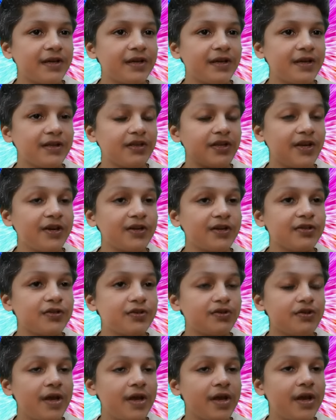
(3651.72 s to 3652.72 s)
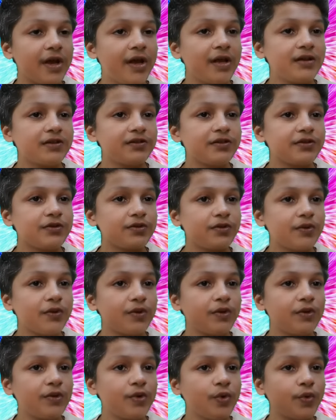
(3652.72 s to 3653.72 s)
they're all so
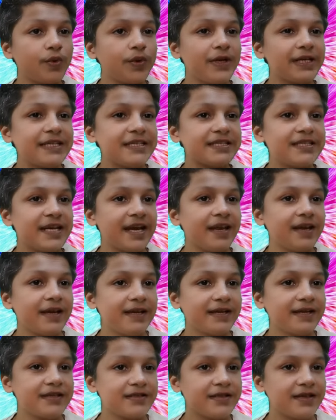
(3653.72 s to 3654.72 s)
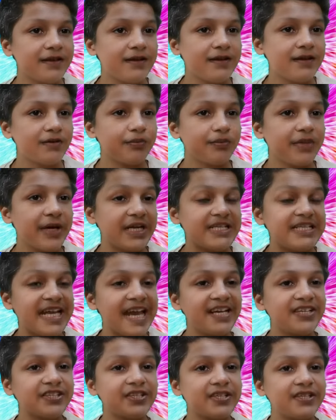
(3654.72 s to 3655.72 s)
overly stylized,
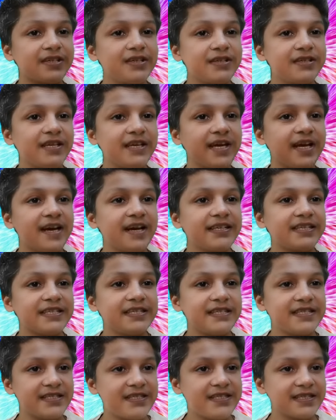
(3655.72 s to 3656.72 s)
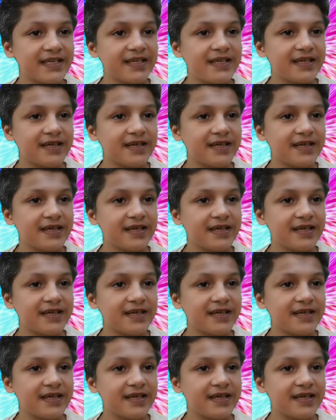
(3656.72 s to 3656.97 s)
pretentiously artistic,